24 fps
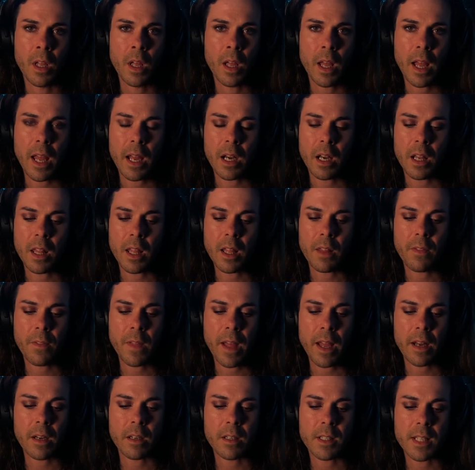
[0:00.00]
And
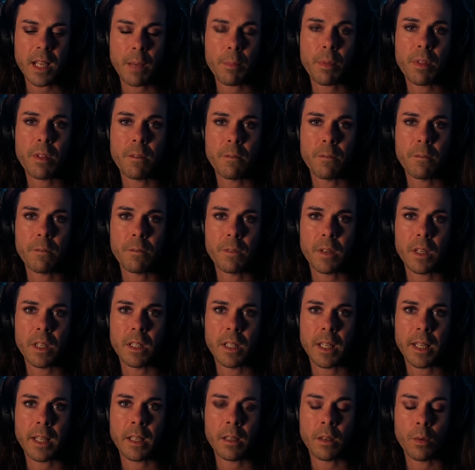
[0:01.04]
that depth of
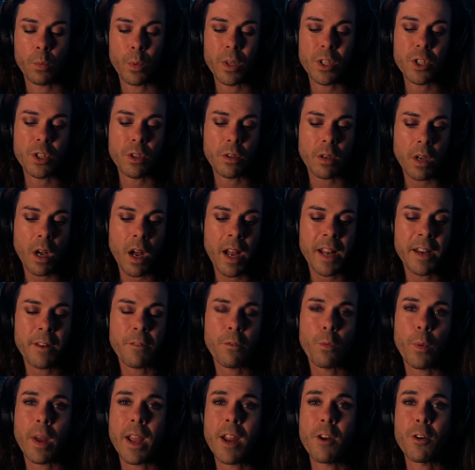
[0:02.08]
feeling, which you kind of
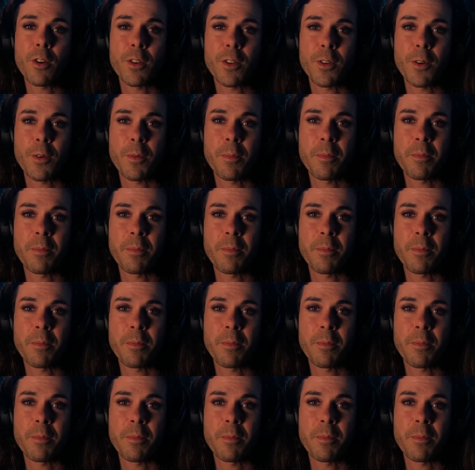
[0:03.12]
wear on your